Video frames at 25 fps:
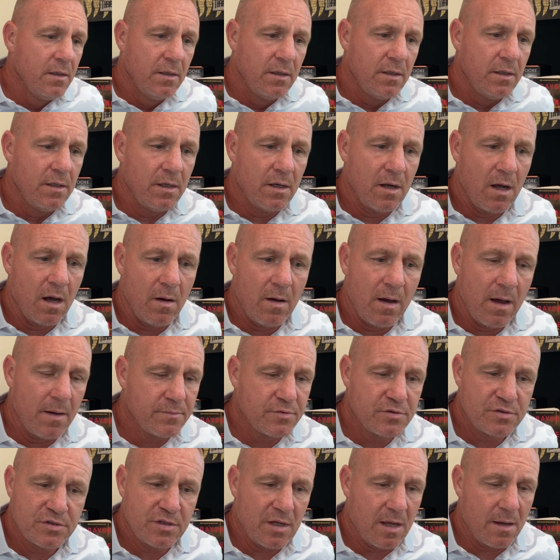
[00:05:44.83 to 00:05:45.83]
You know,
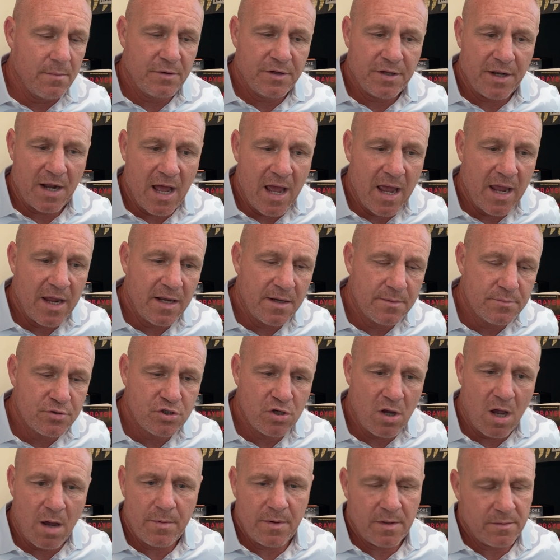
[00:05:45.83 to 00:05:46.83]
I'm crying, I'm
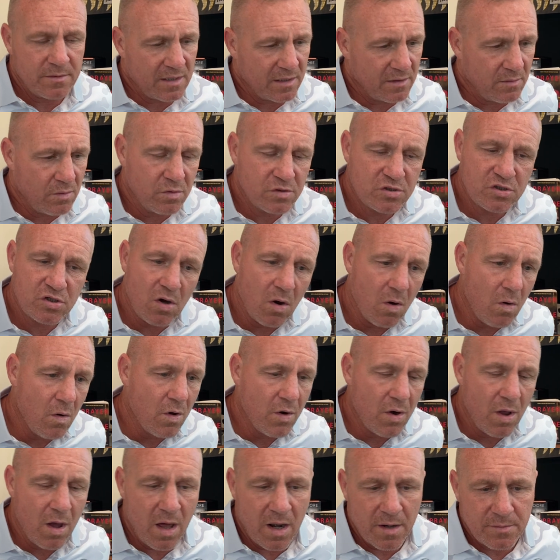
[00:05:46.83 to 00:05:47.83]
sobbing, I'm like, what's
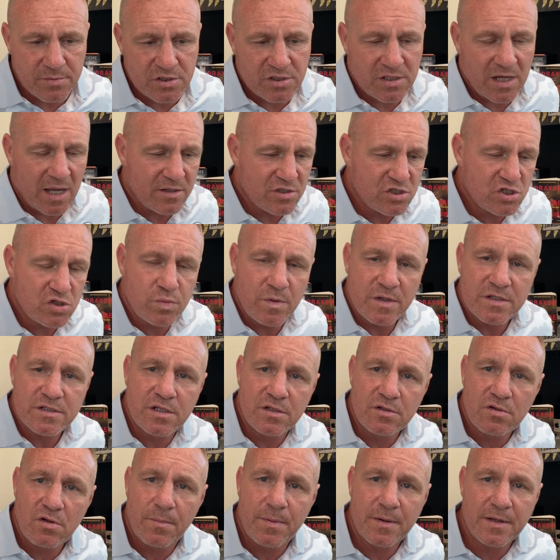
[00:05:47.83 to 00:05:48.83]
going on? I'm just getting
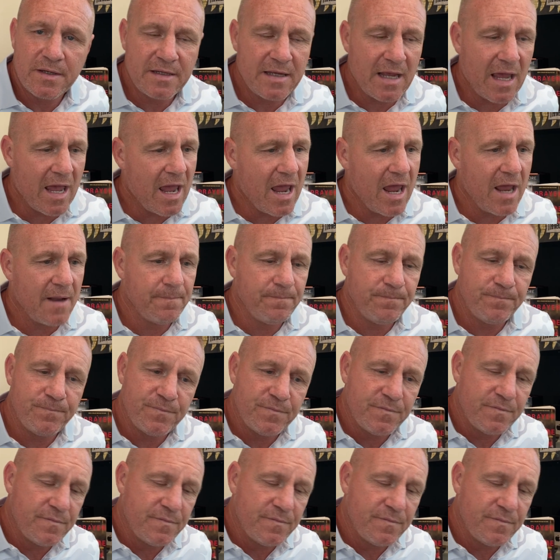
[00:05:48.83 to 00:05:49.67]
twisted up again.